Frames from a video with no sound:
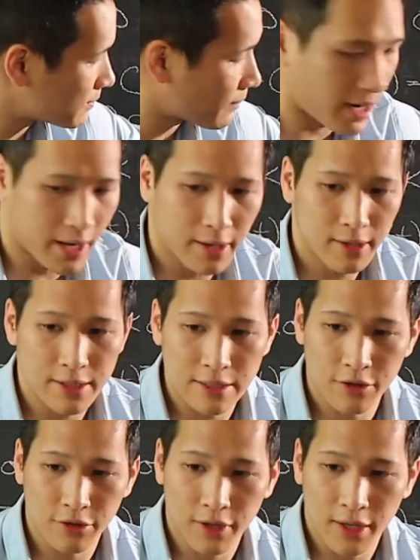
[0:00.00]
pi is equal
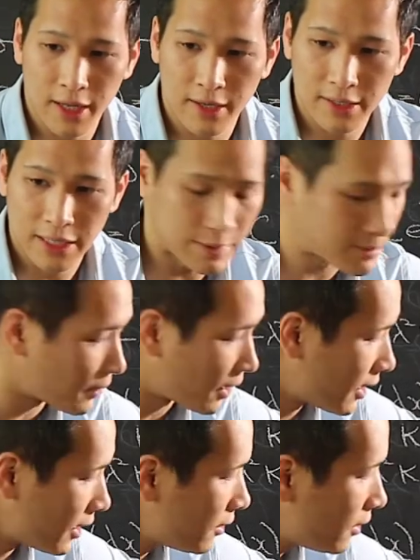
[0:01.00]
to n times
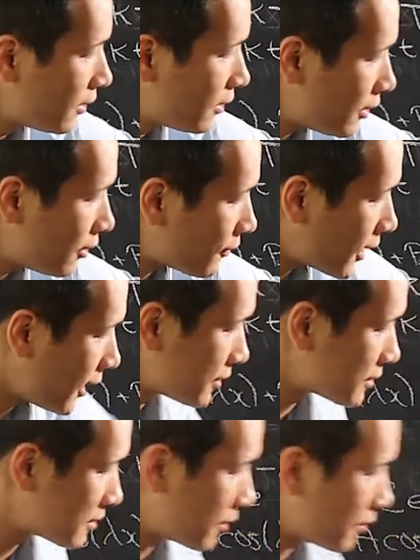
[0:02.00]
pi if a is
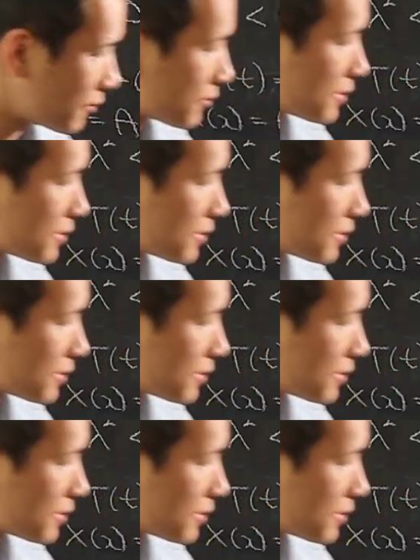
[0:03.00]
not equal to